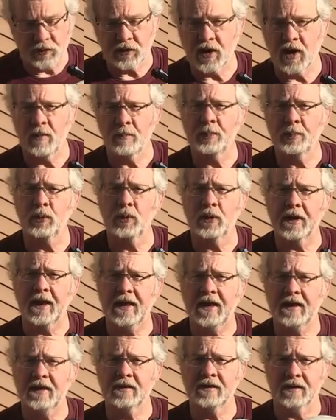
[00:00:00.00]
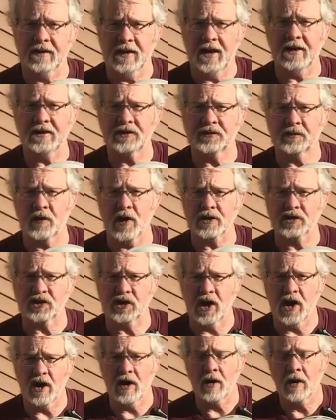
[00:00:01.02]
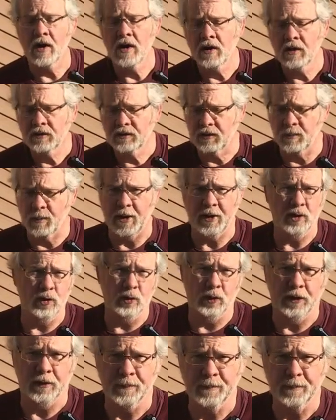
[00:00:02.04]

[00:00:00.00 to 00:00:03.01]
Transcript: that I'm pulling in nice fresh air to my unit.